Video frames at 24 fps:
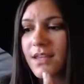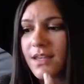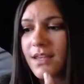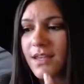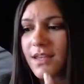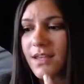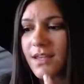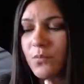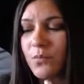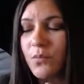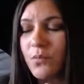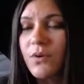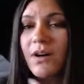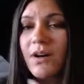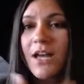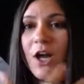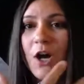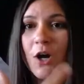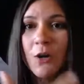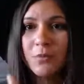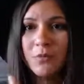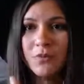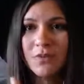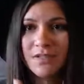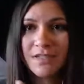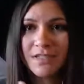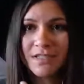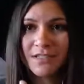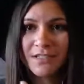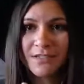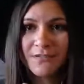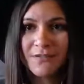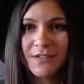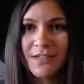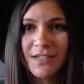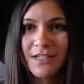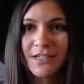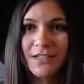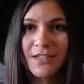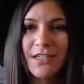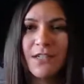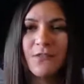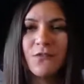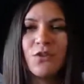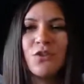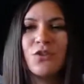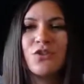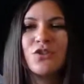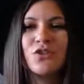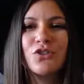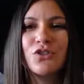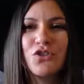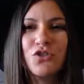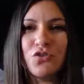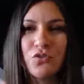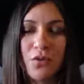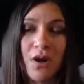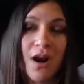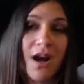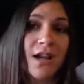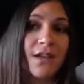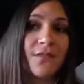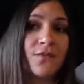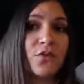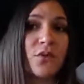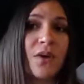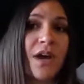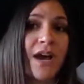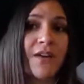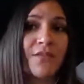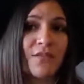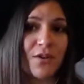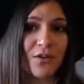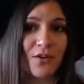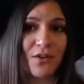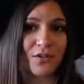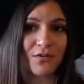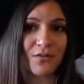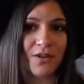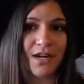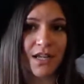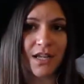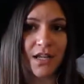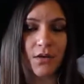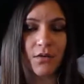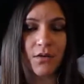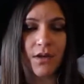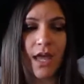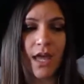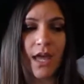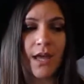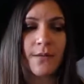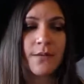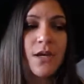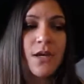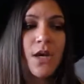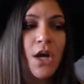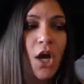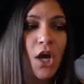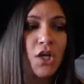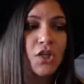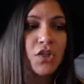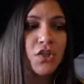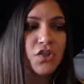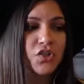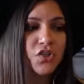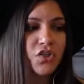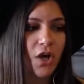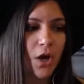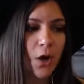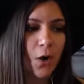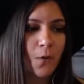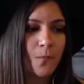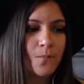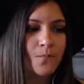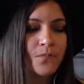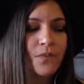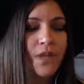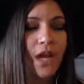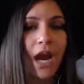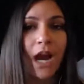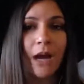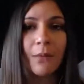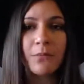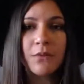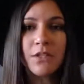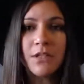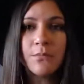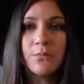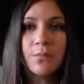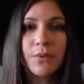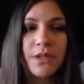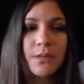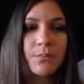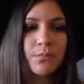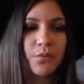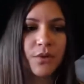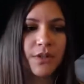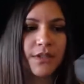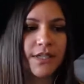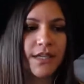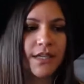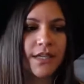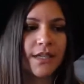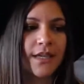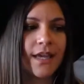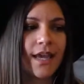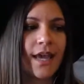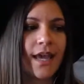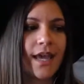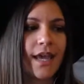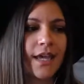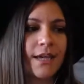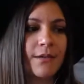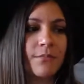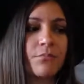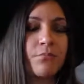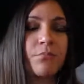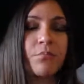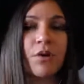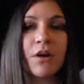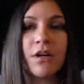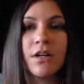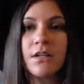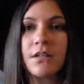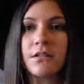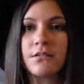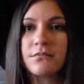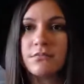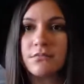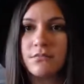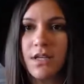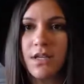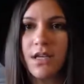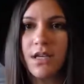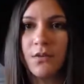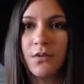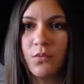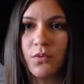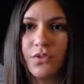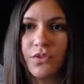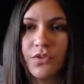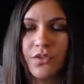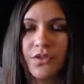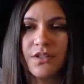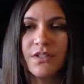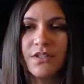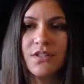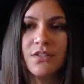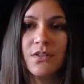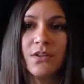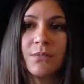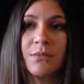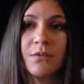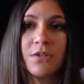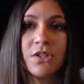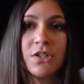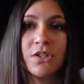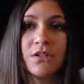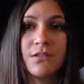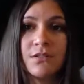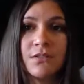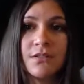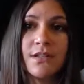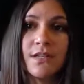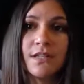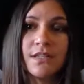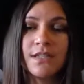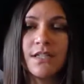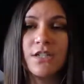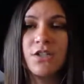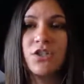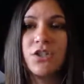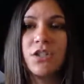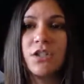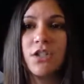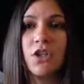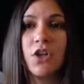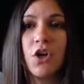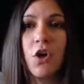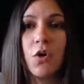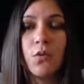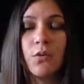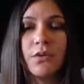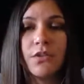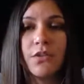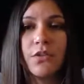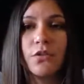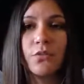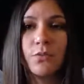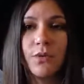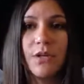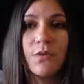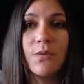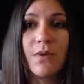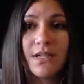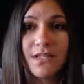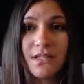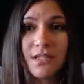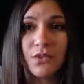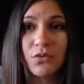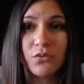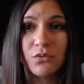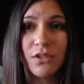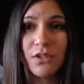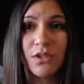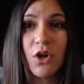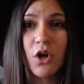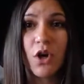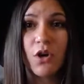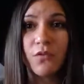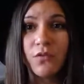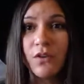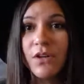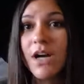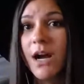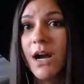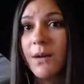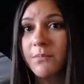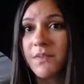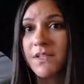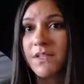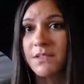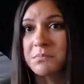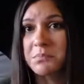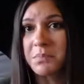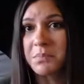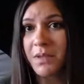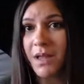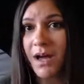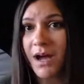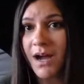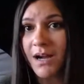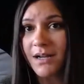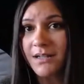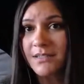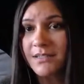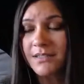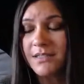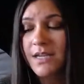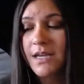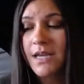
It will help you significantly if you just try, if you haven't already, okay? So I'm going to be bringing a book in with this. So I'm going to essentially go with 3 ways that you can overcome these blocks.